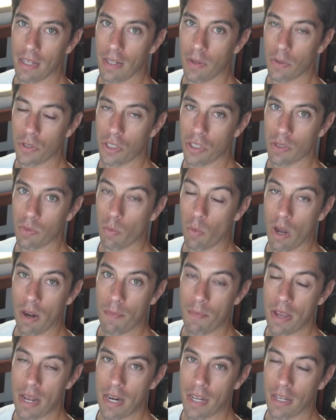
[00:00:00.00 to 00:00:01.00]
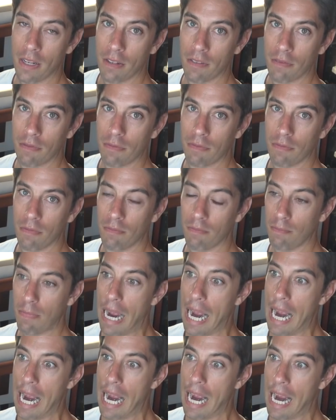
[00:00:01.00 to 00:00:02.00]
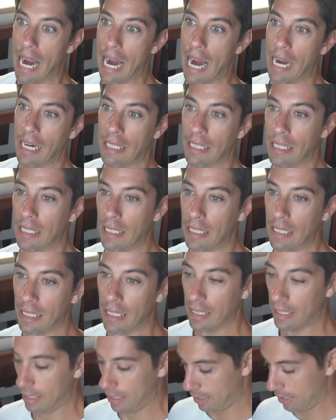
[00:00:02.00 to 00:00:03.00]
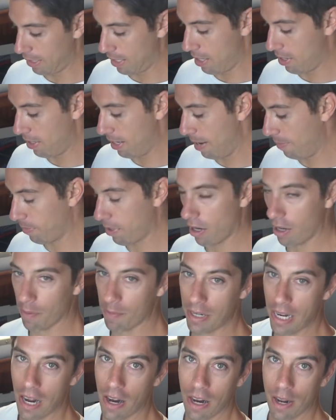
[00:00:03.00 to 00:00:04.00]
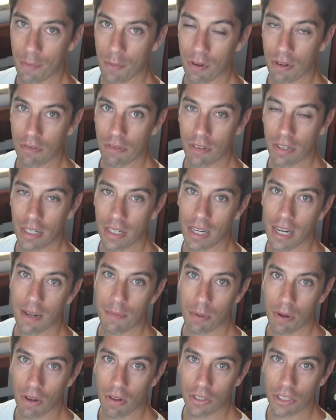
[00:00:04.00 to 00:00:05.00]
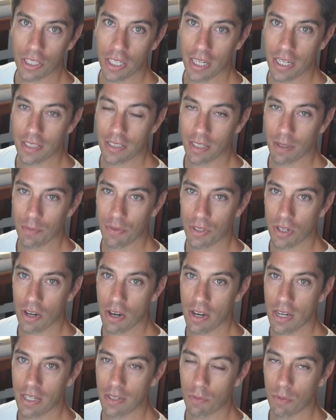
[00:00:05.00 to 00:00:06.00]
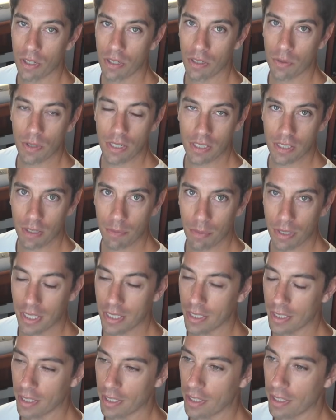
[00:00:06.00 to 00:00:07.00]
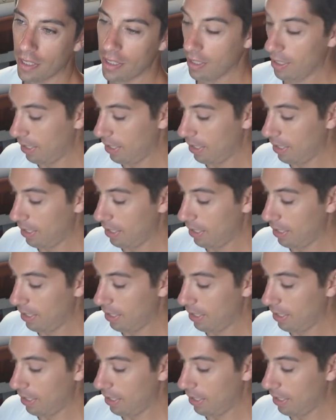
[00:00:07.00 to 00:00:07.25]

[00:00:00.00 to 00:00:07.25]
It was just 1 minute of ah! You know, and I'm calmed down, I'm over it, and I apologize, and I'm sorry, it really wasn't a big deal.